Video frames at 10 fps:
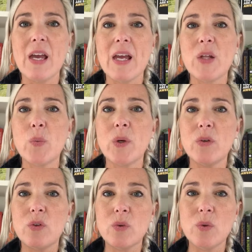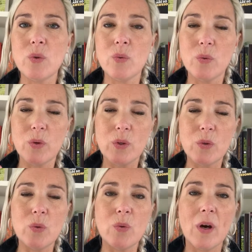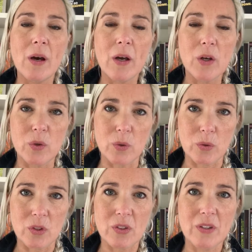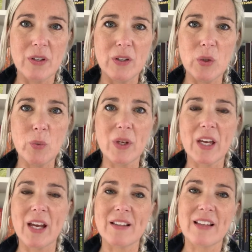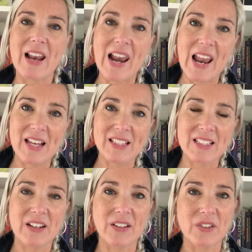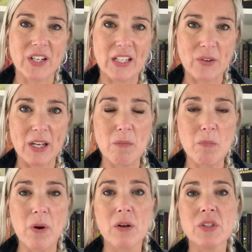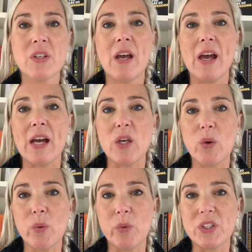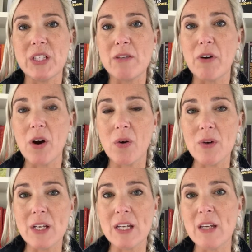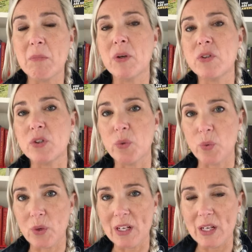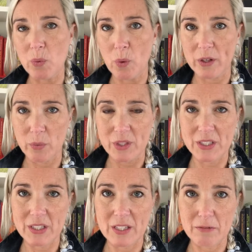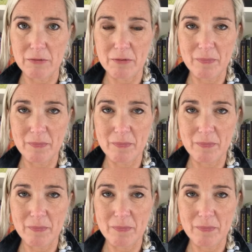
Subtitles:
It will do you good. You will get less clutter in your inbox and you will receive only emails you really want to receive.